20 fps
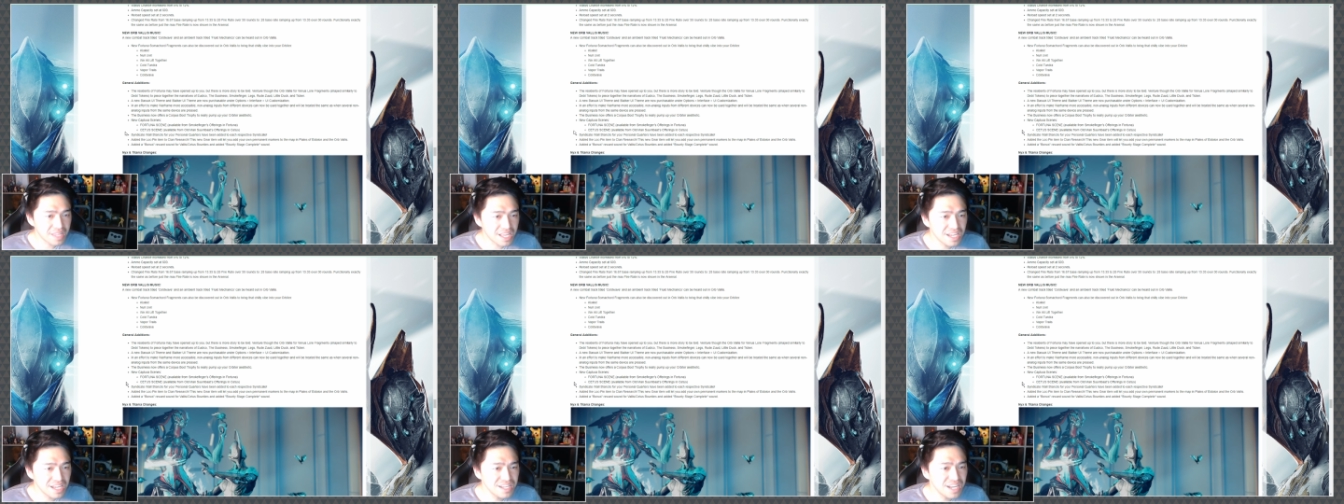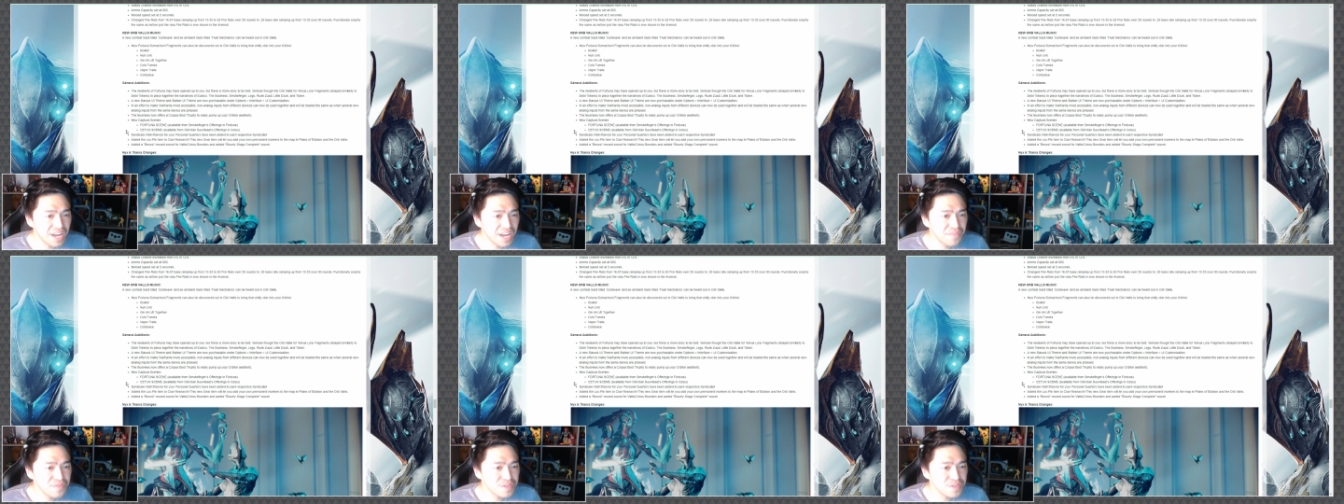In
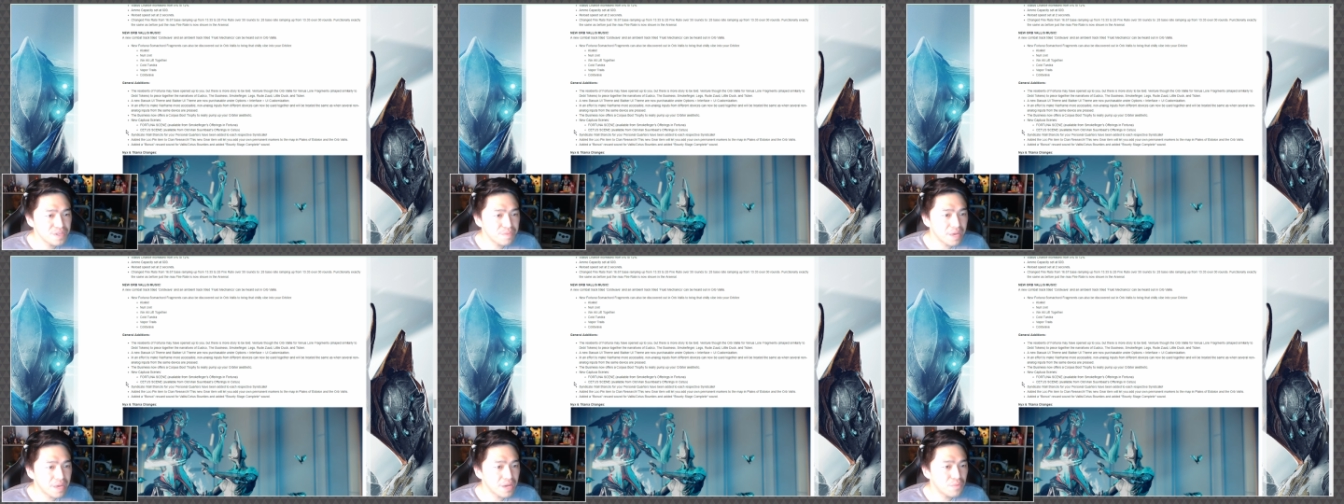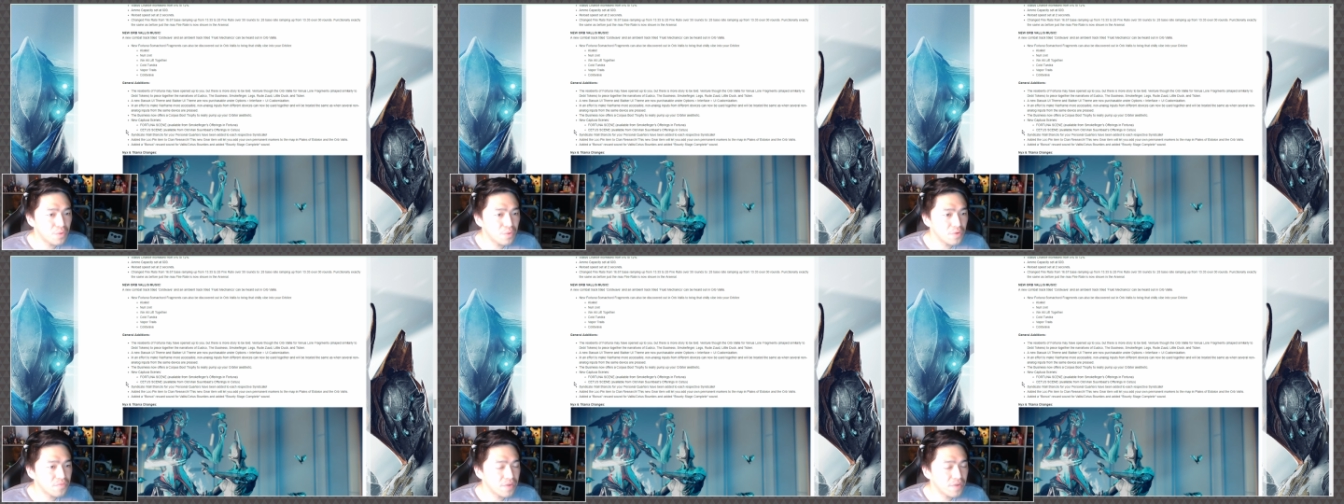an effort to make
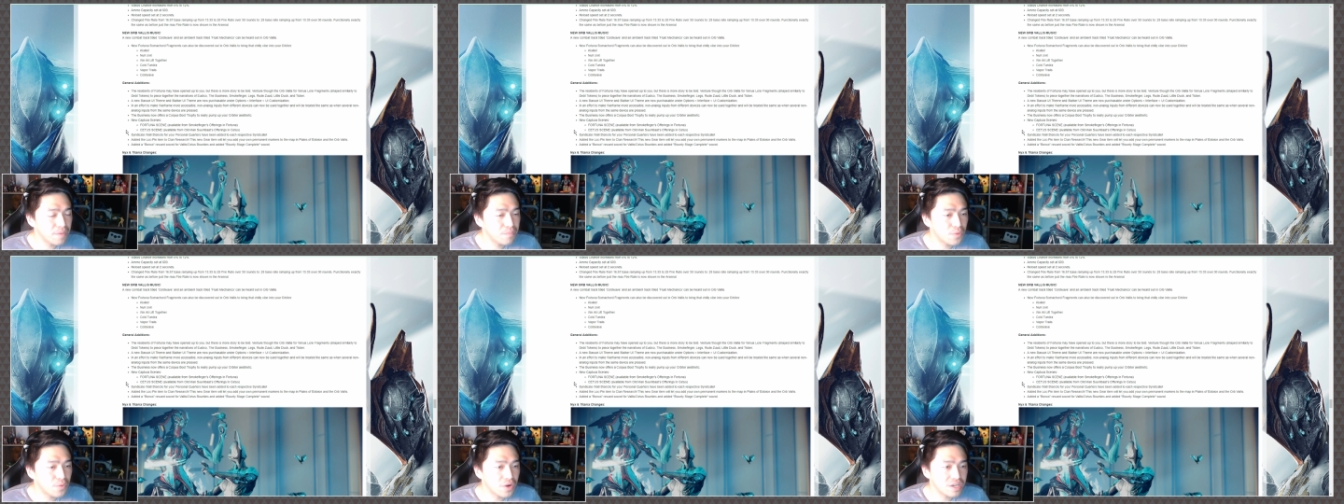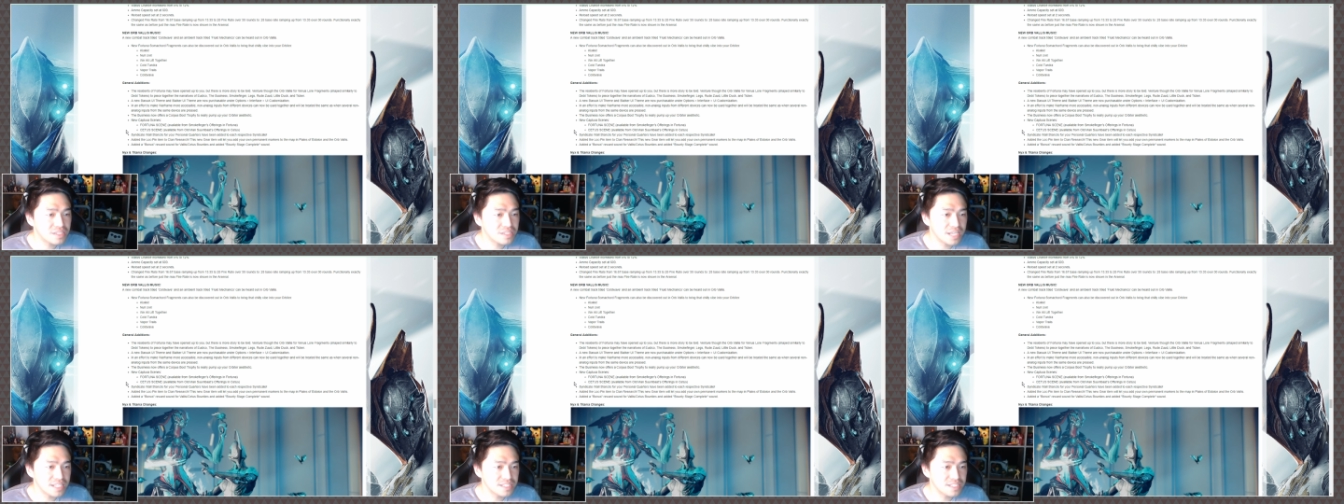Warframe more
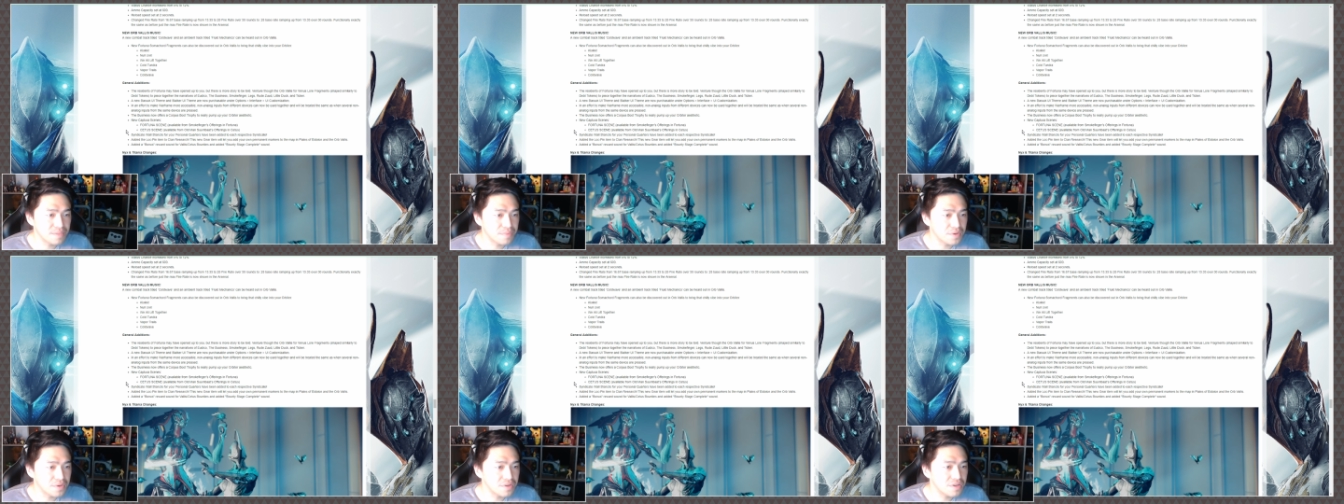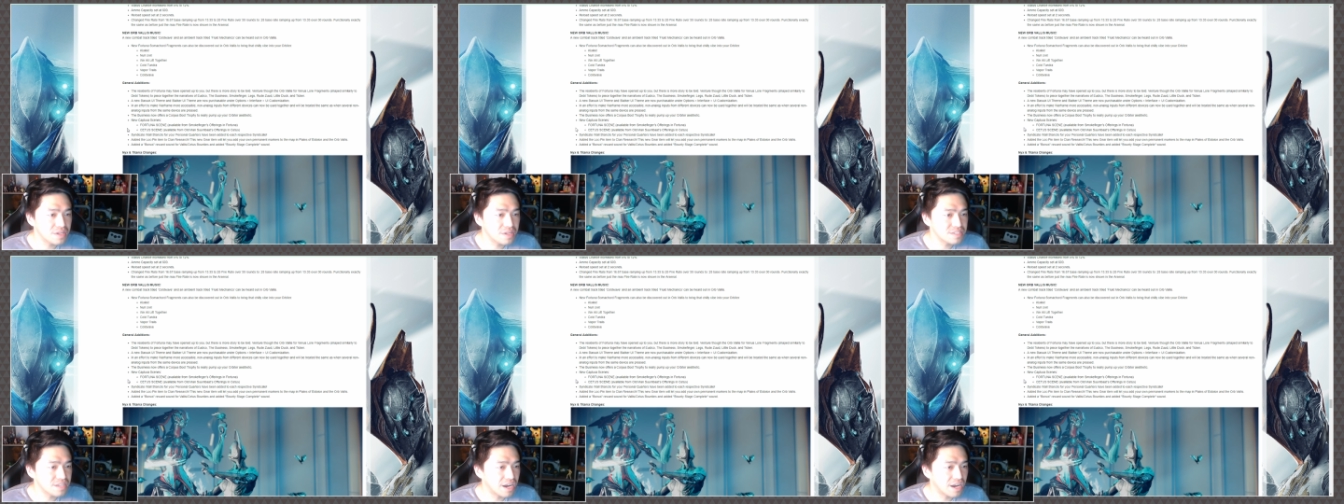accessible,